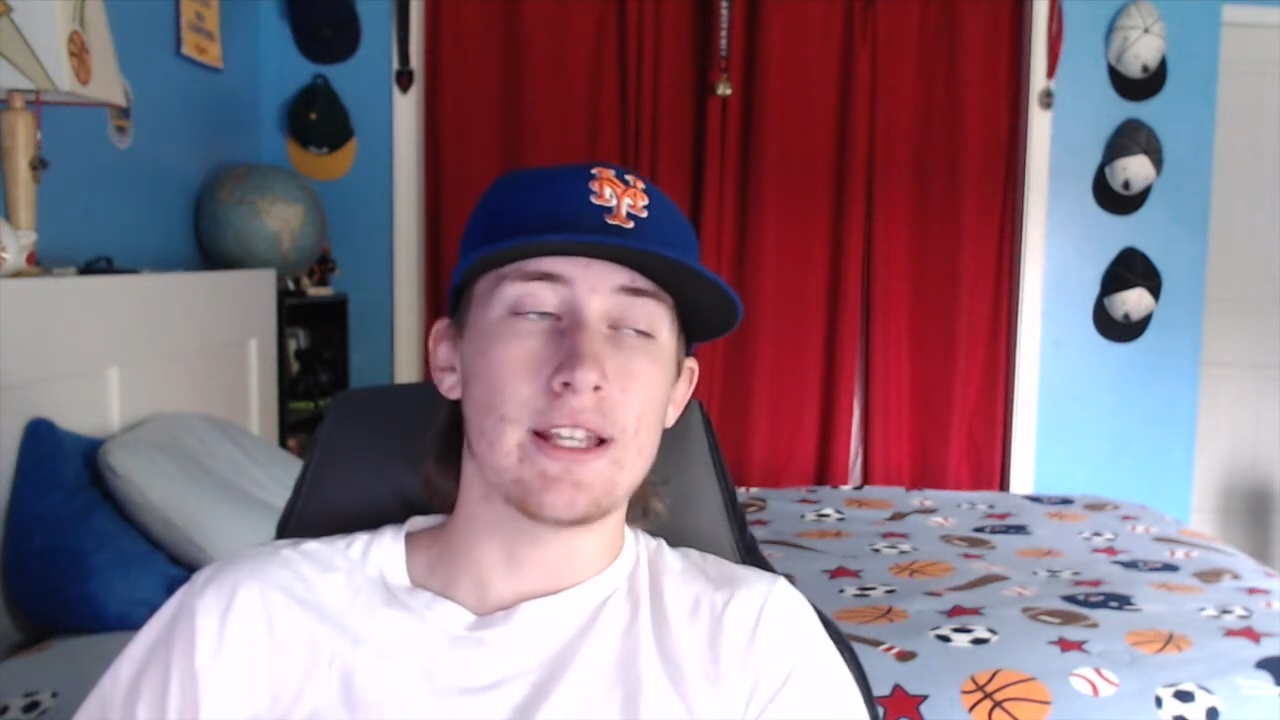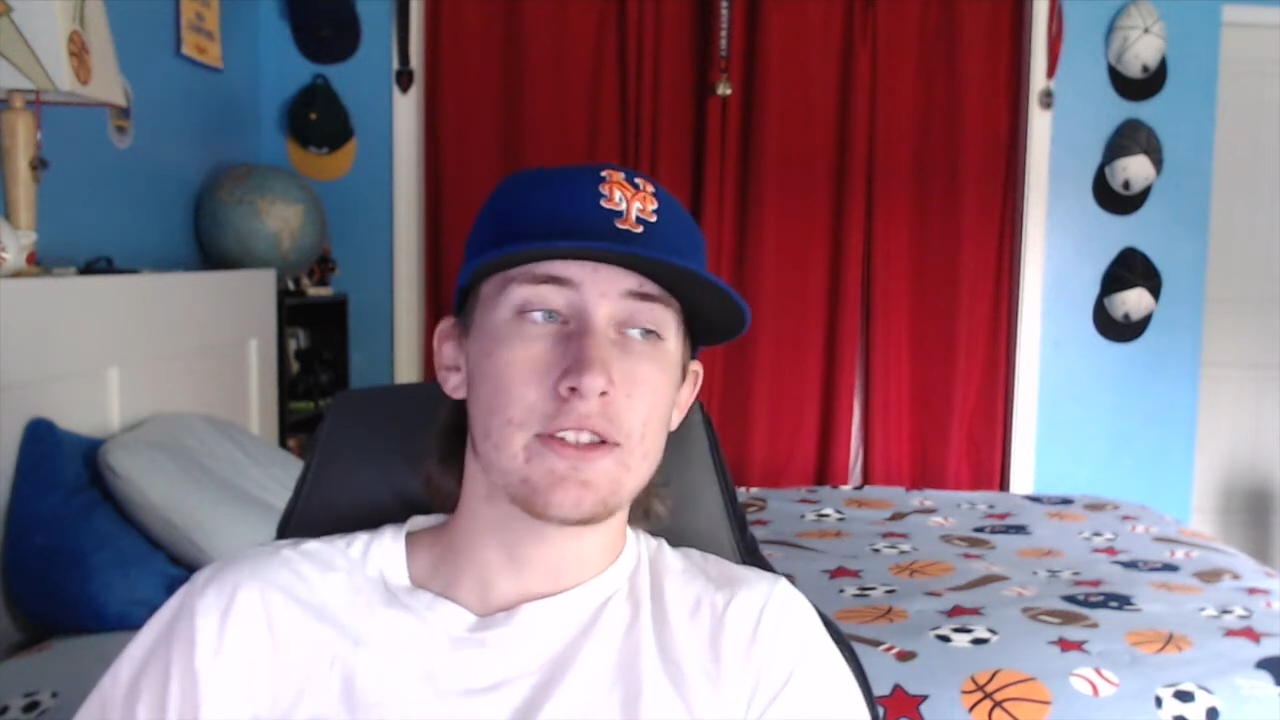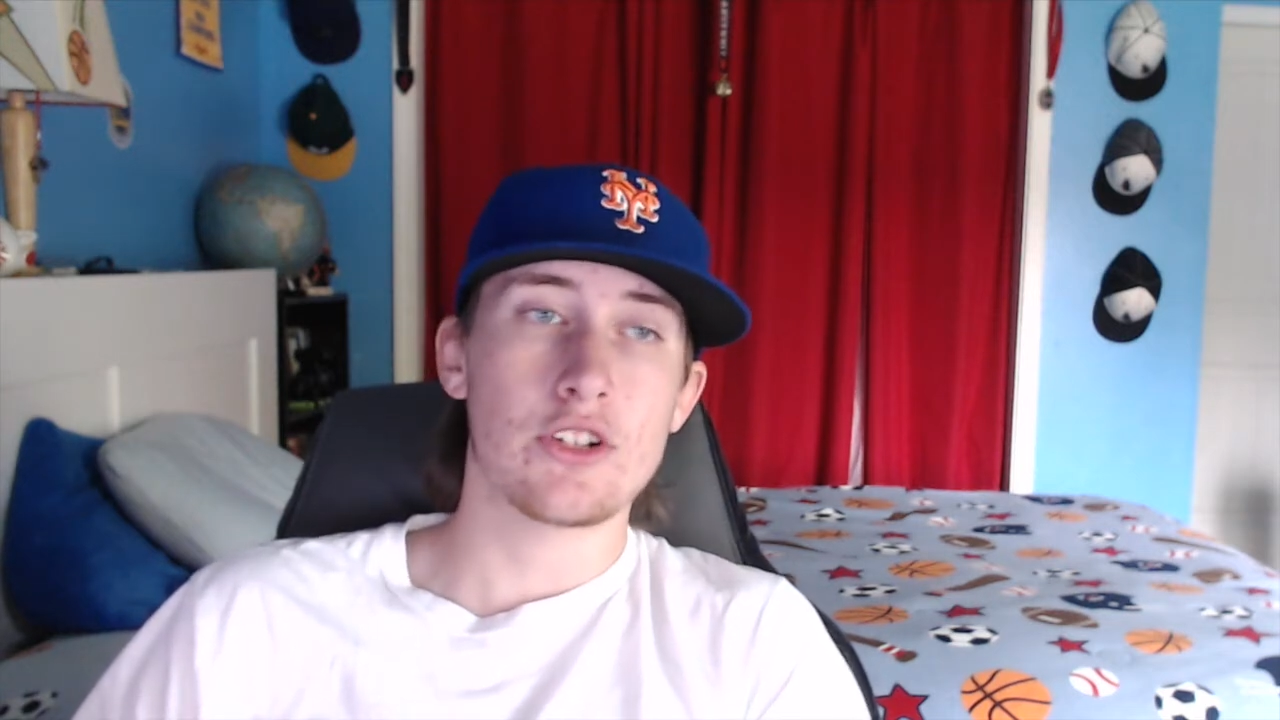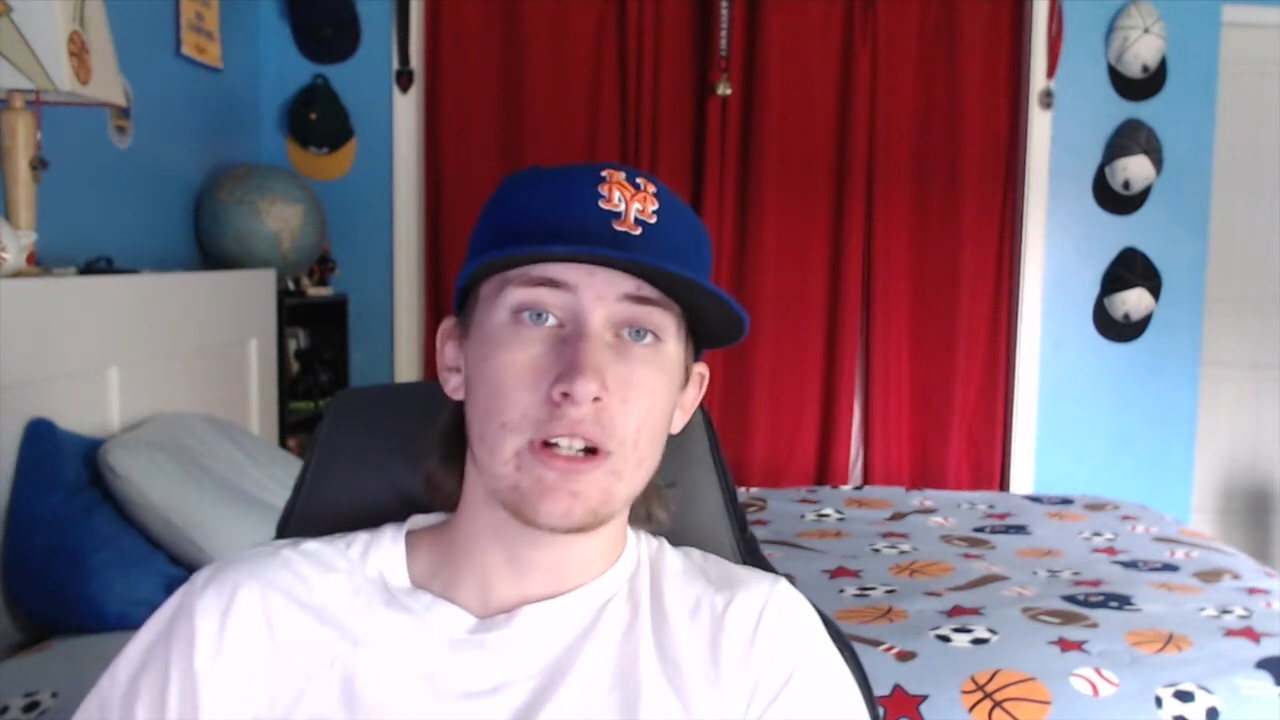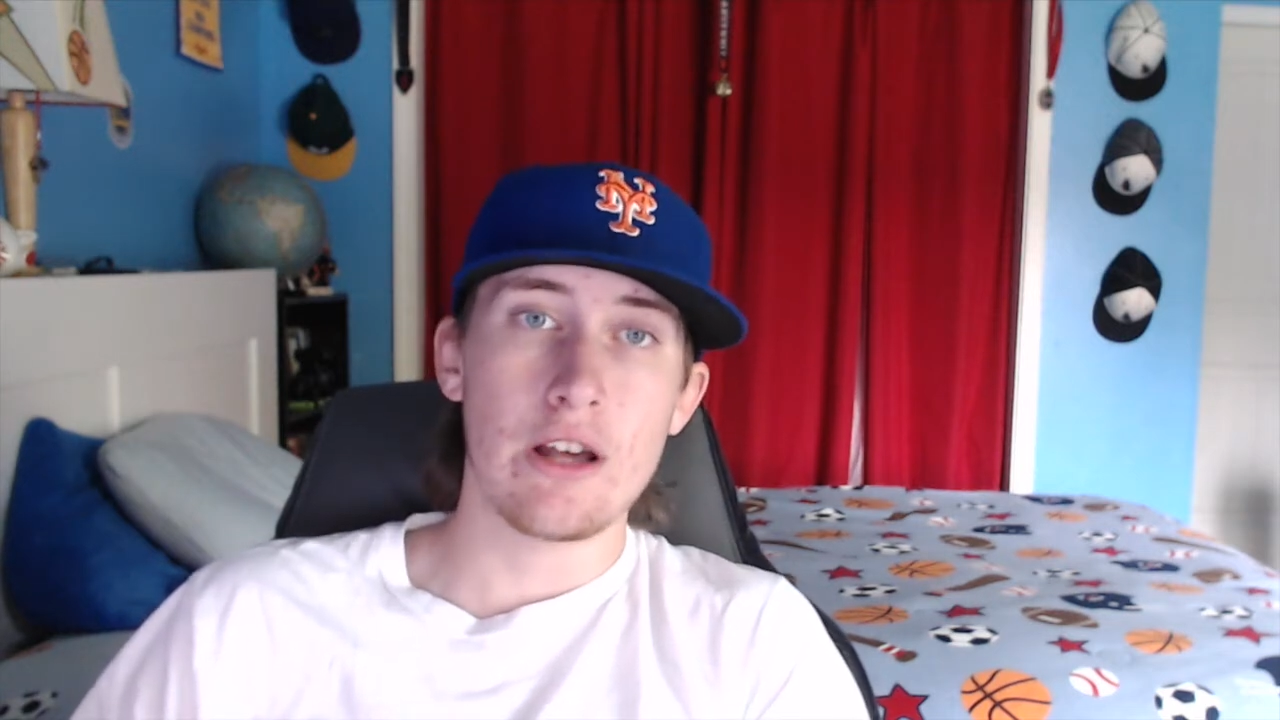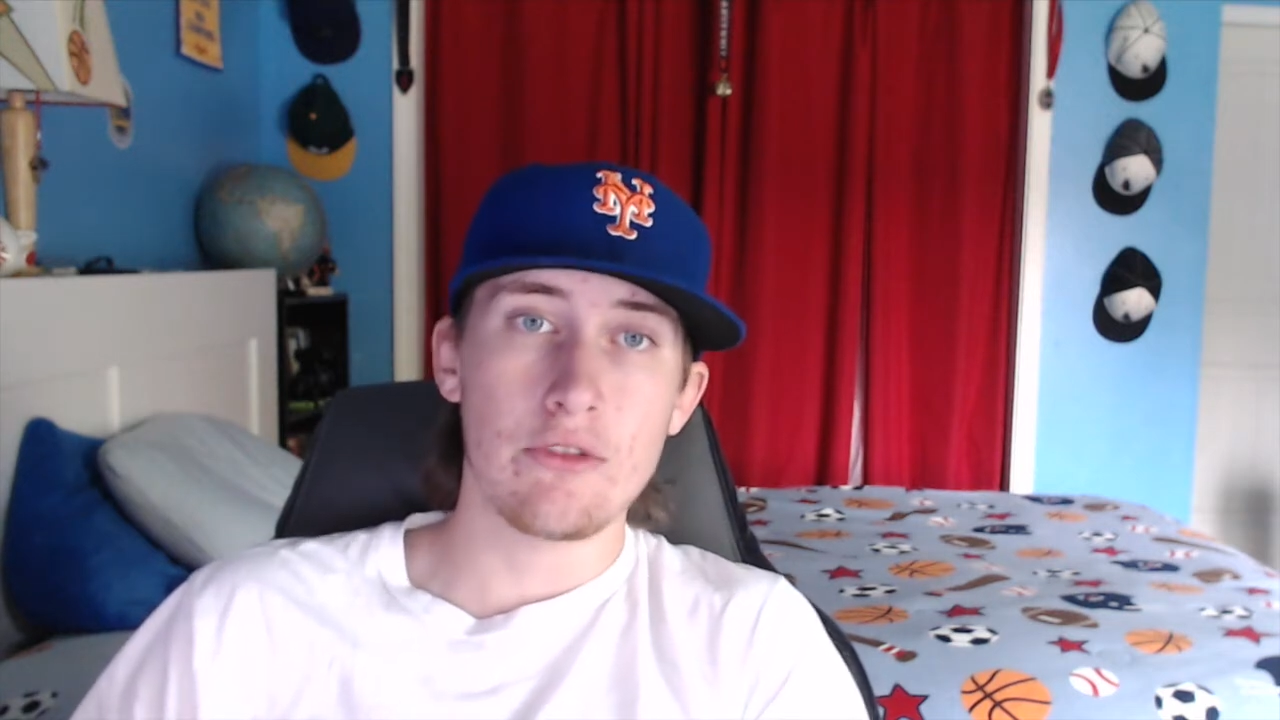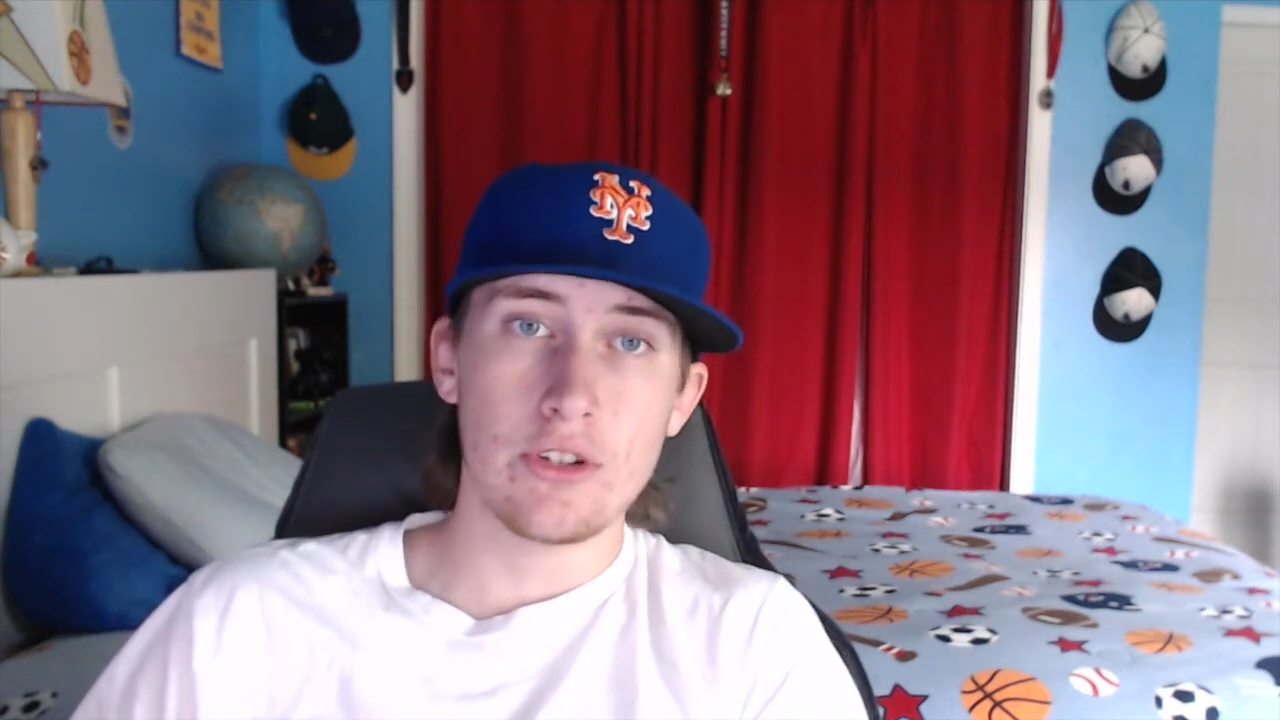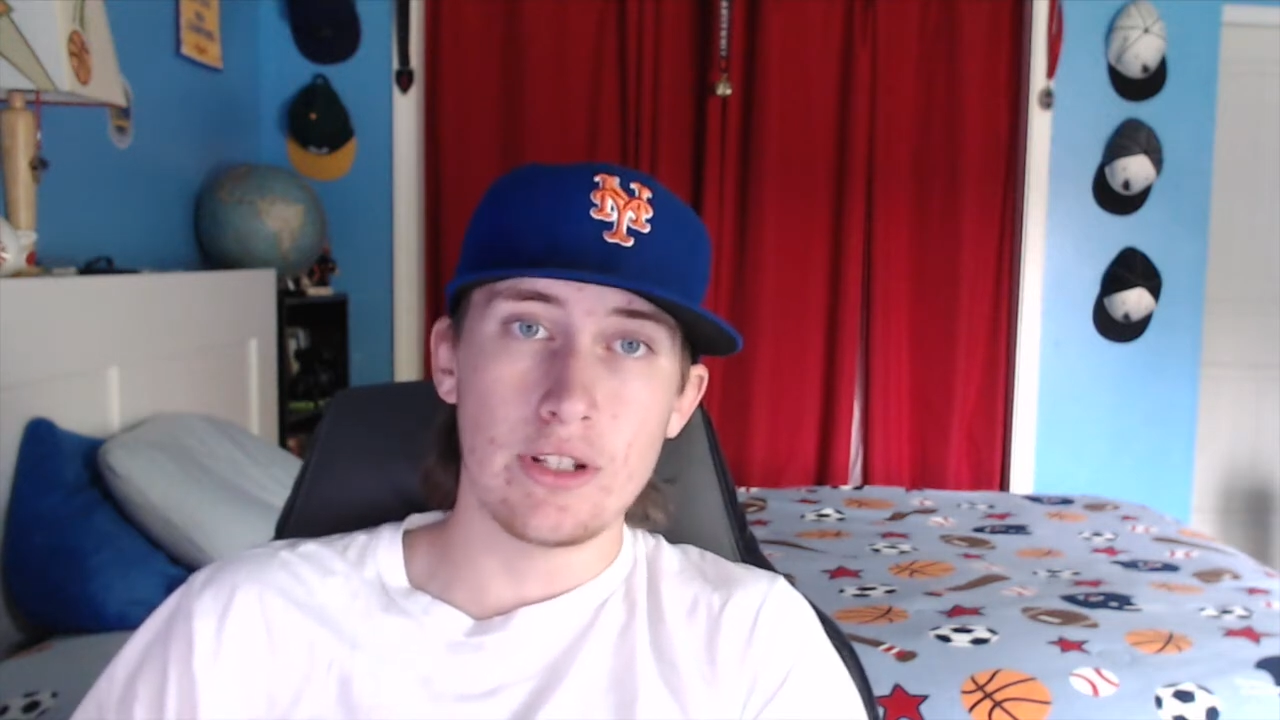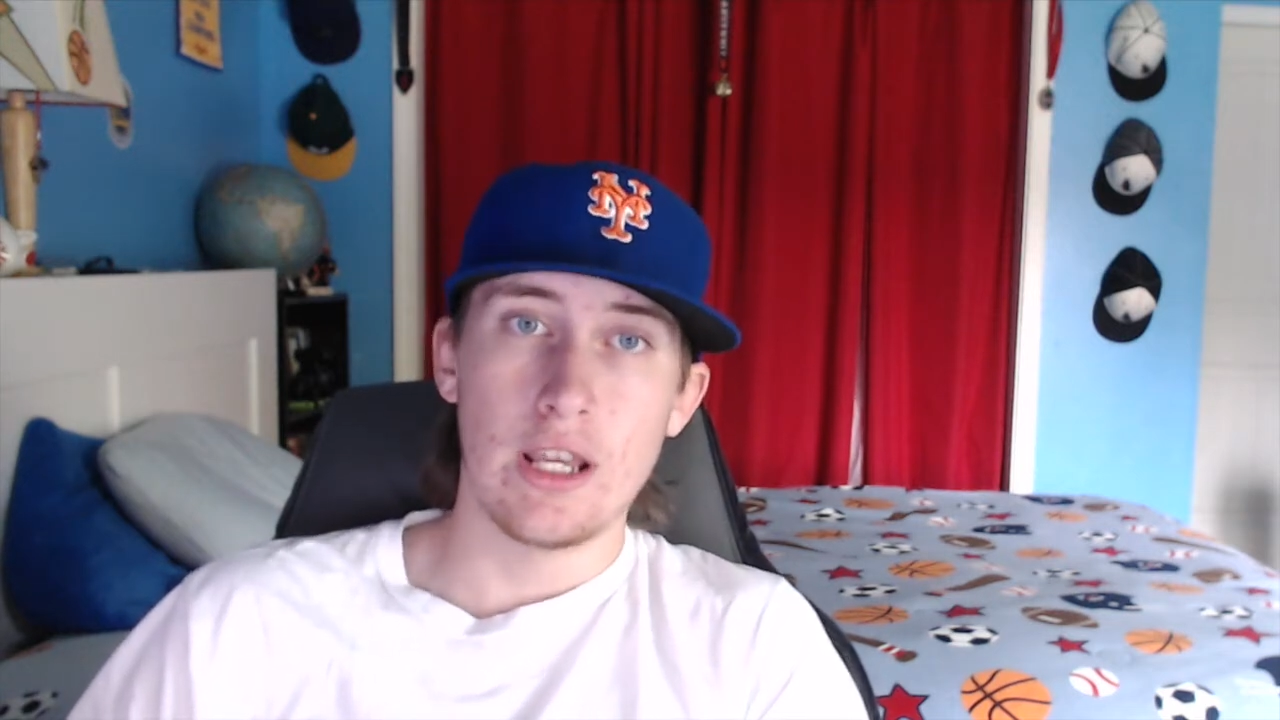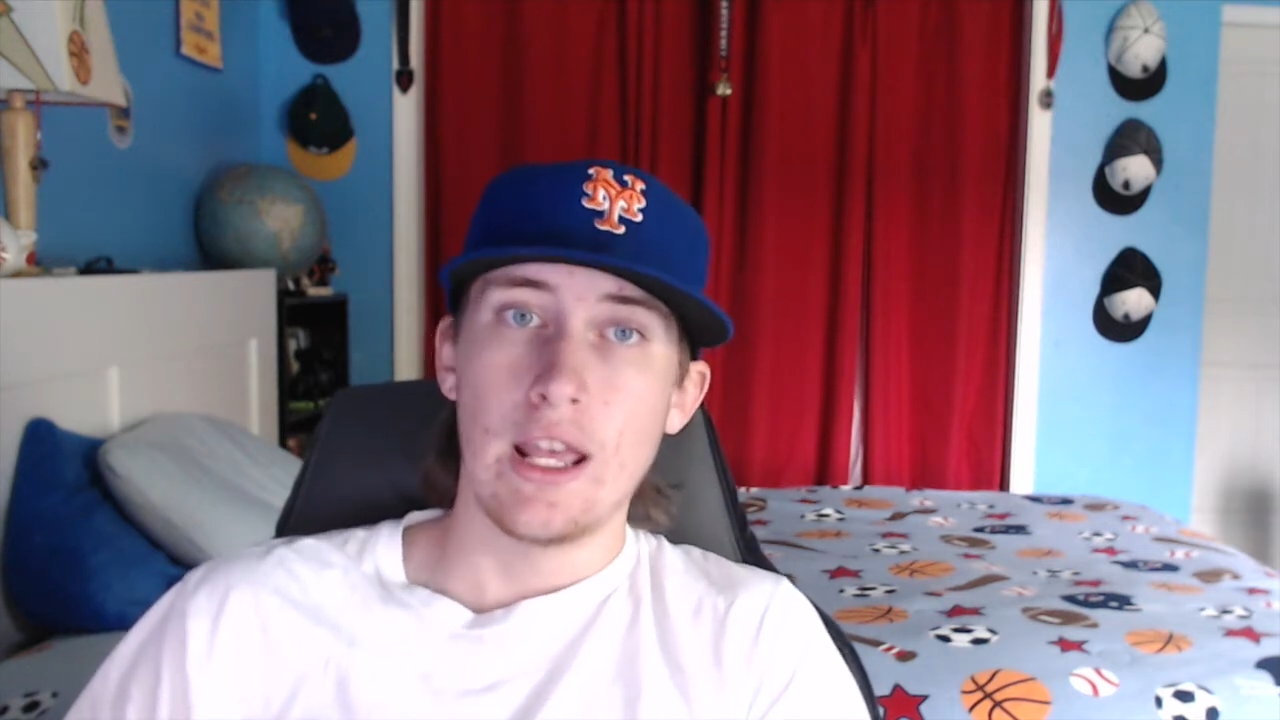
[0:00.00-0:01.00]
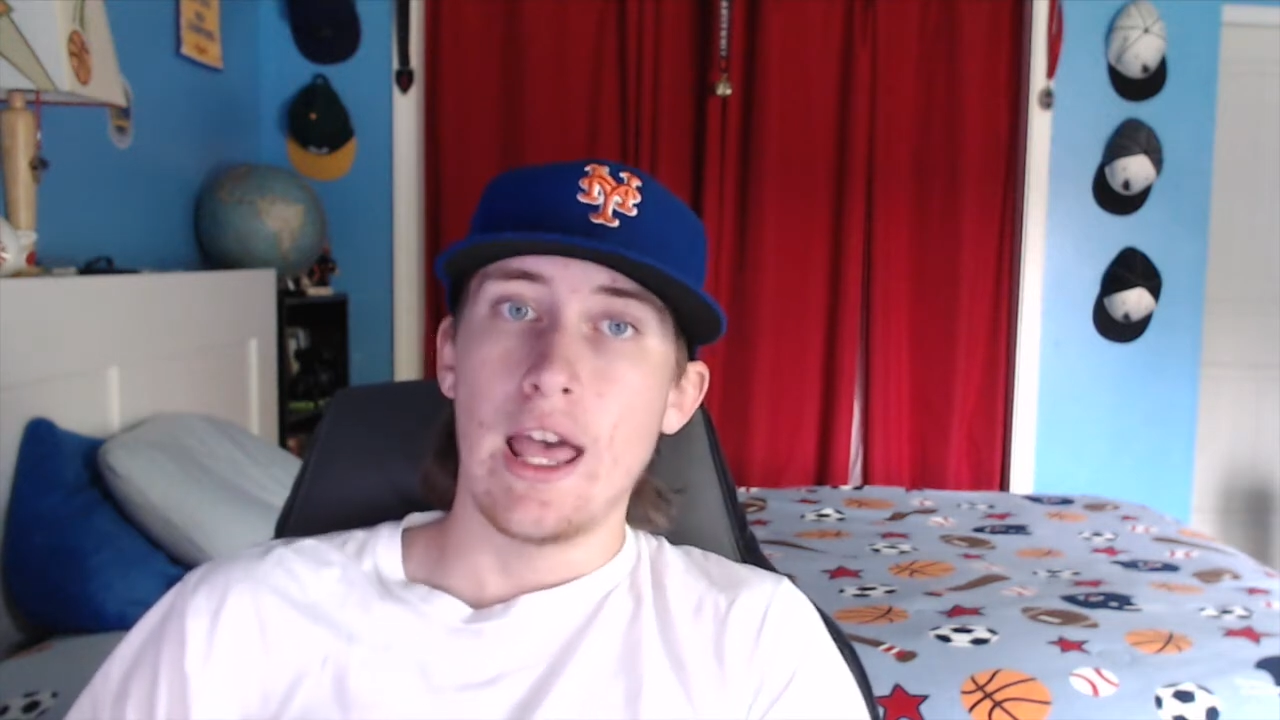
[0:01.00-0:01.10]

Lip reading: doesn't turn out good,